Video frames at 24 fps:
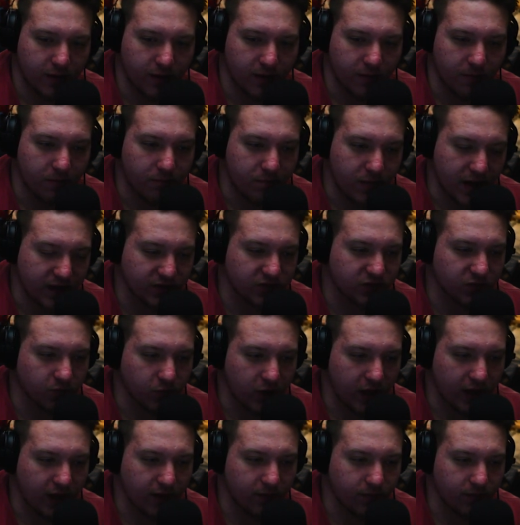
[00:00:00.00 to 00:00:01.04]
the best
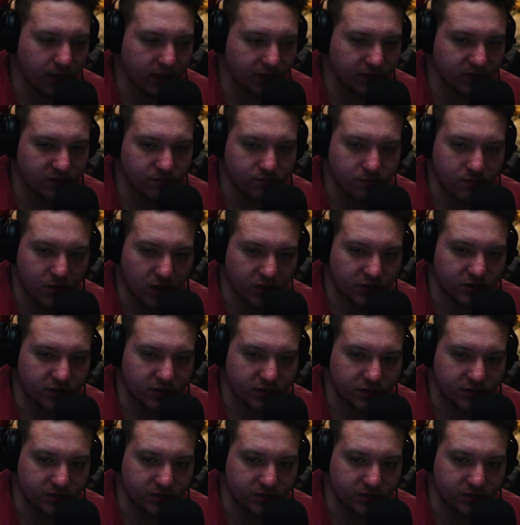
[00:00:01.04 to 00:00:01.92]
way to make as much